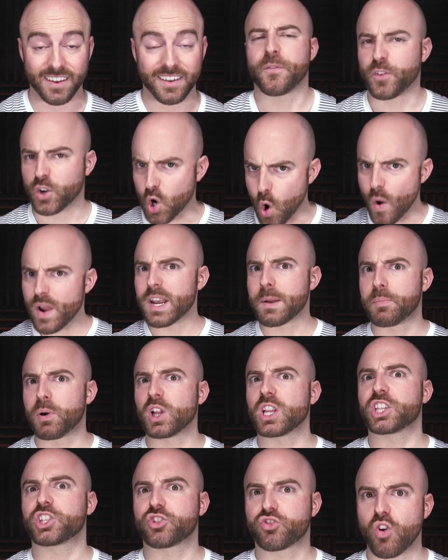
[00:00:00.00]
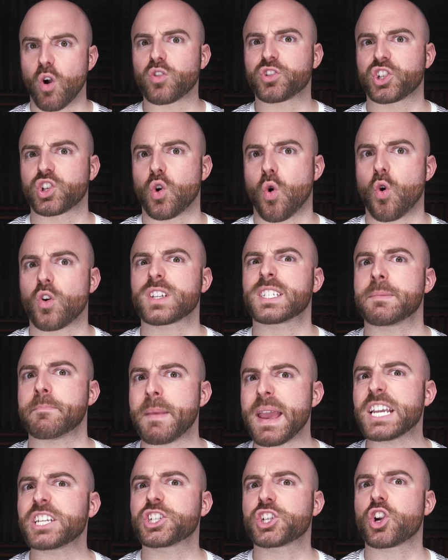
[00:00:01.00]
If you're going to pull a Trojan horse,
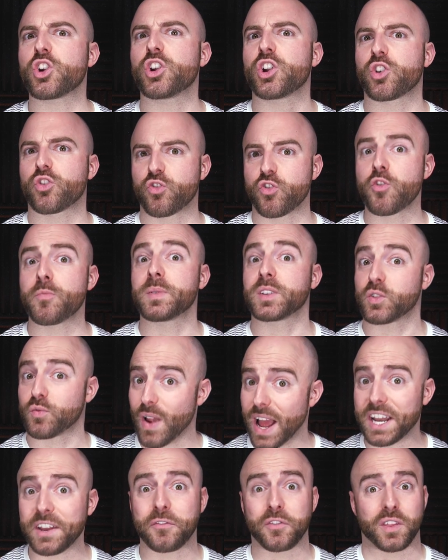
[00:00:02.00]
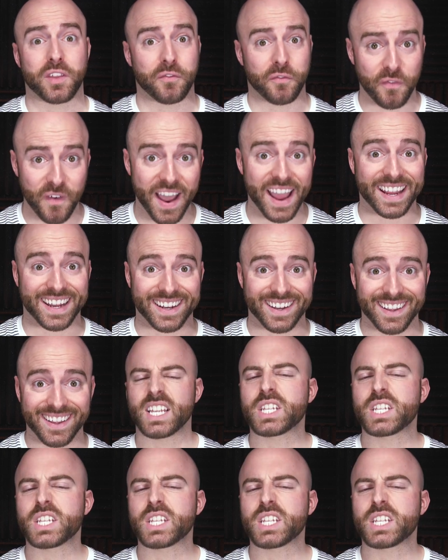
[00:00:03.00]
make sure your group is ready for the fight.